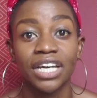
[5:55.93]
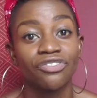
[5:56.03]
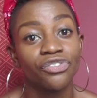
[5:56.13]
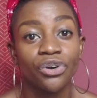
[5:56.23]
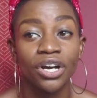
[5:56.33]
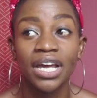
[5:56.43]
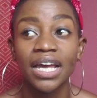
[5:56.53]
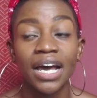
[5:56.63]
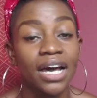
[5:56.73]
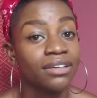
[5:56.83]
and for
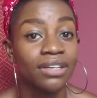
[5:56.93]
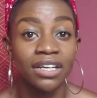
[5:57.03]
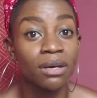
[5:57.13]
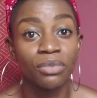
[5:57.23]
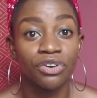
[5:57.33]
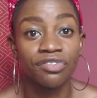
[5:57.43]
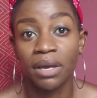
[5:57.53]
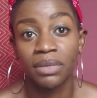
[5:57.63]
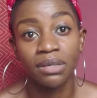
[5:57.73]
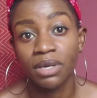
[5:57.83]
a number of
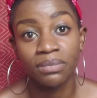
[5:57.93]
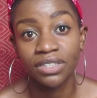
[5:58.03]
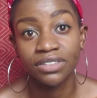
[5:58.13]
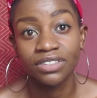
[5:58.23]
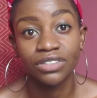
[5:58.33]
family members.